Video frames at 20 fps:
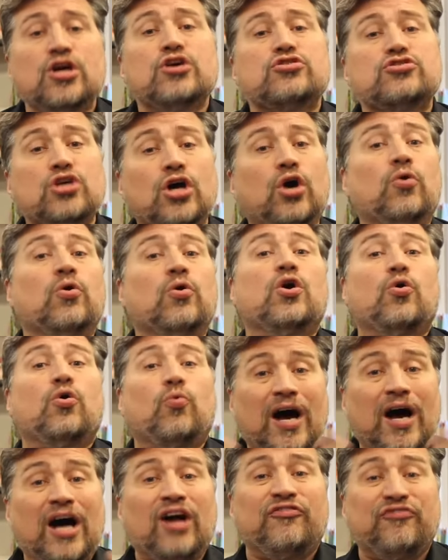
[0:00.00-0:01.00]
So,
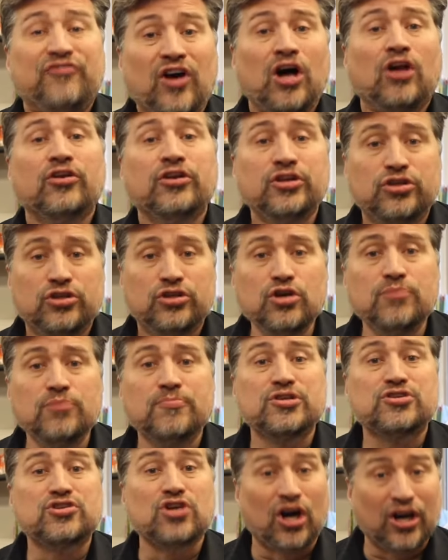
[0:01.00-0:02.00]
while fallen
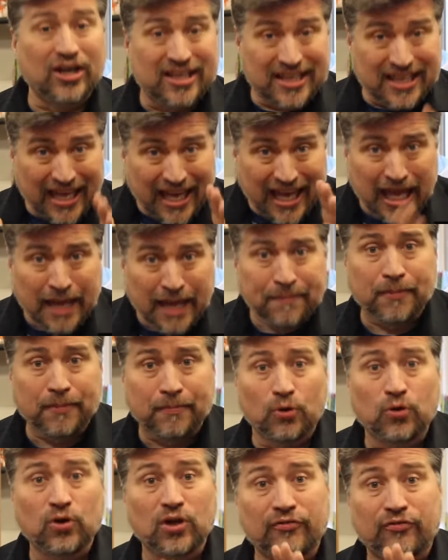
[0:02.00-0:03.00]
humans are
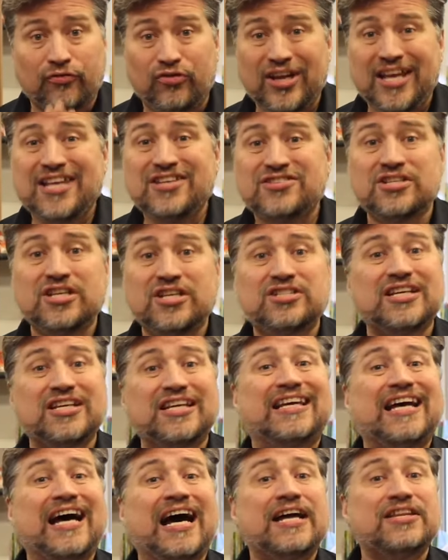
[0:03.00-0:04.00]
capable of reasoning to
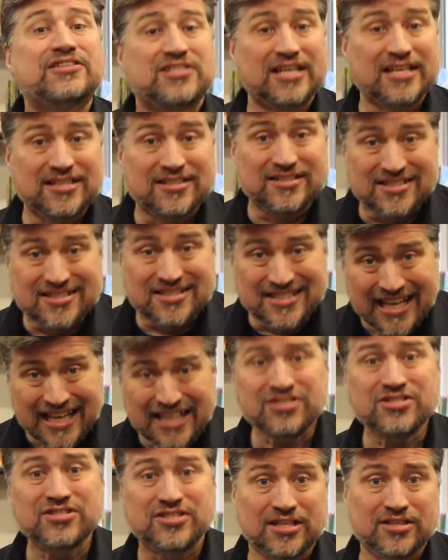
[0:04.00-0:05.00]
God's
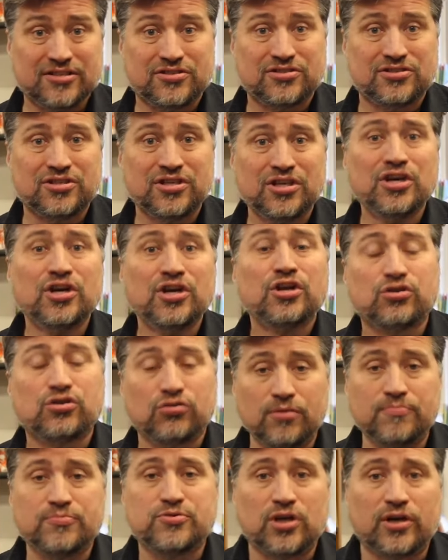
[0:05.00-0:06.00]
existence
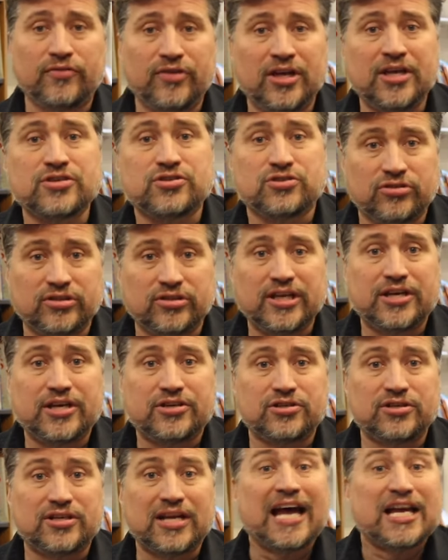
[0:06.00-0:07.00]
through observing his
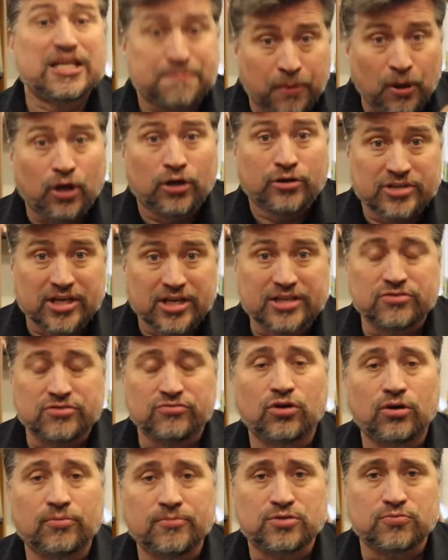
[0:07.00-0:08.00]
creation, as Paul says in
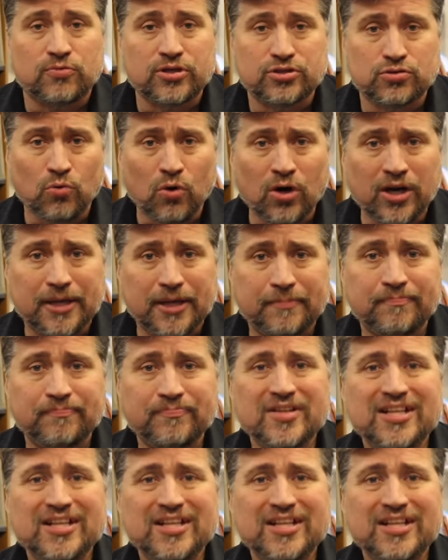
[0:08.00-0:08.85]
Romans one twenty.